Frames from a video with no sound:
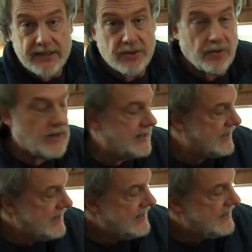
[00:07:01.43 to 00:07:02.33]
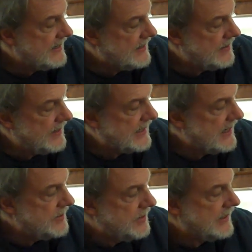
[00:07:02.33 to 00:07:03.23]
that's great.
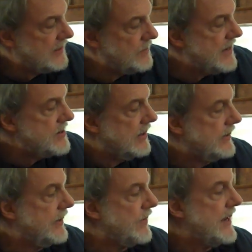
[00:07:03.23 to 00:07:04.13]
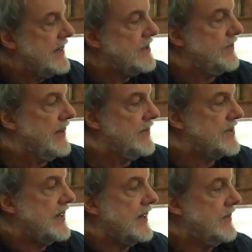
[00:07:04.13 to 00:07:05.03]
Again, you'll get the medullary rays if it
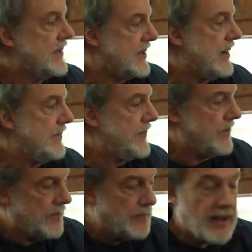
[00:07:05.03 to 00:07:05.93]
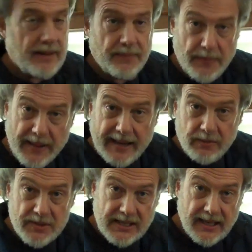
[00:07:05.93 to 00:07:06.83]
was the top or the bottom, the back
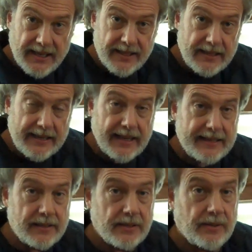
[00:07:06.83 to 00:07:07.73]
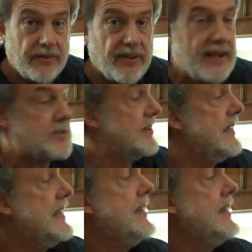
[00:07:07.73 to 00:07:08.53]
was cut in a 90-degree fashion.